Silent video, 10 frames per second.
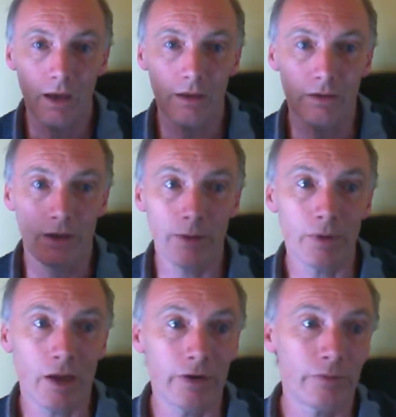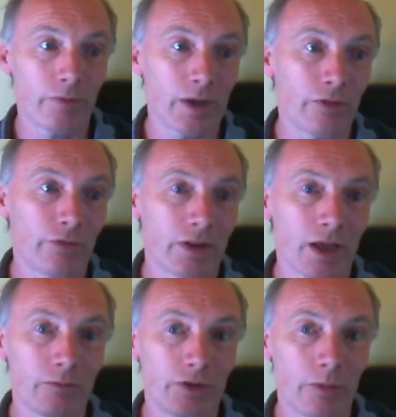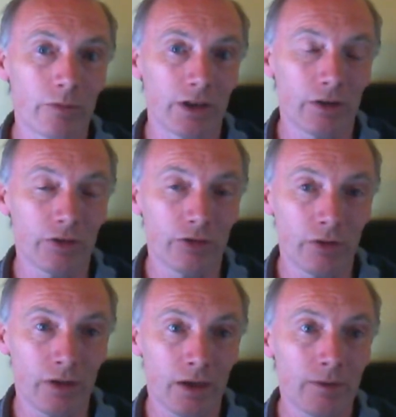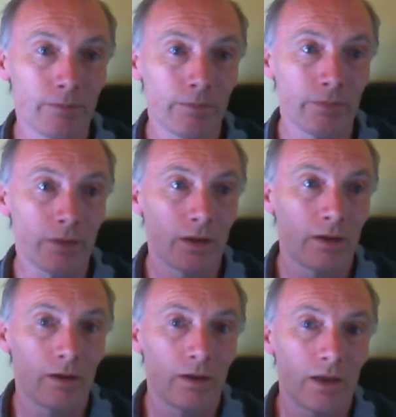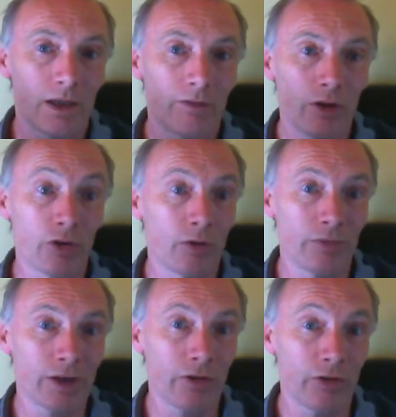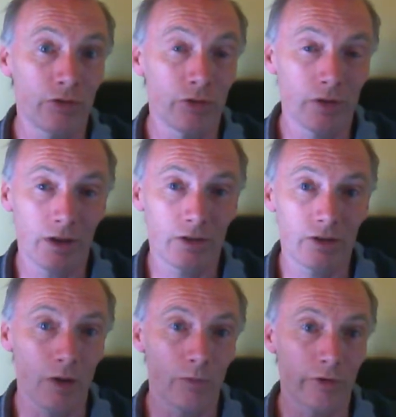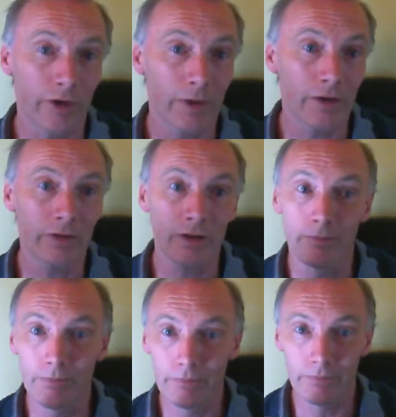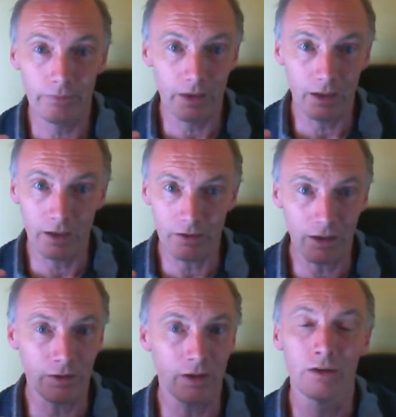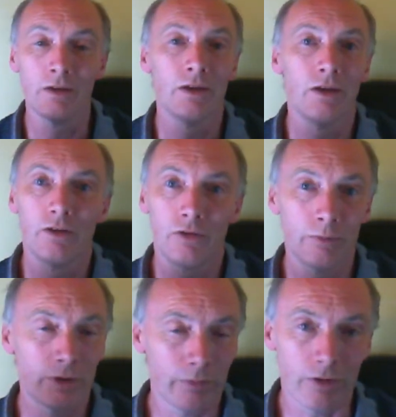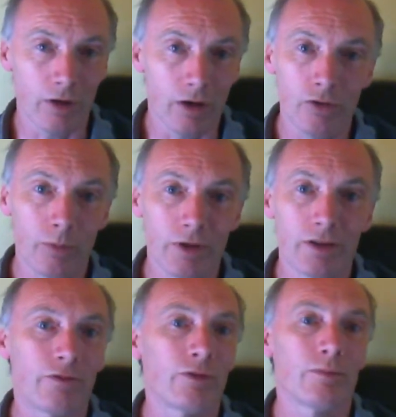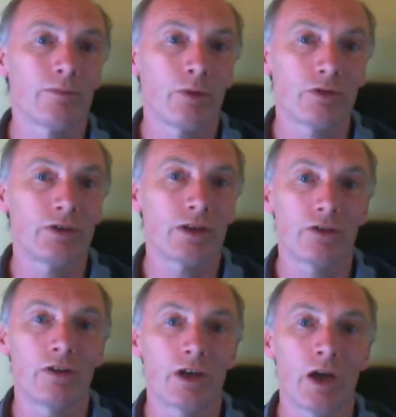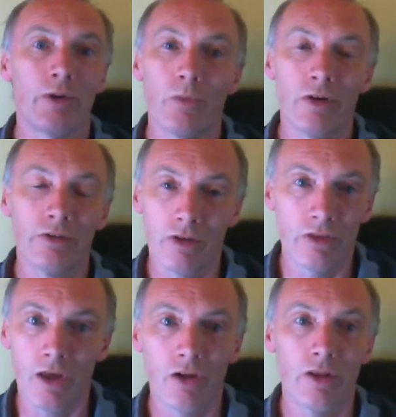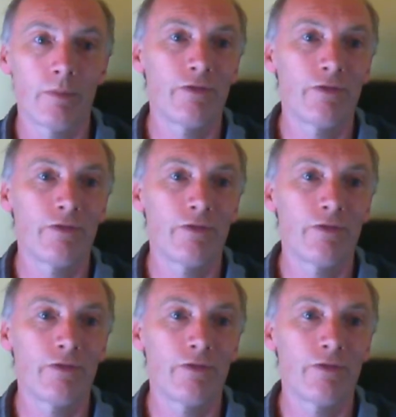So keep an eye out for them, generally on a Sunday. If nothing comes out on a Sunday, don't worry about it. It's either, sometimes we've got a couple of different projects on the go at once and none of them are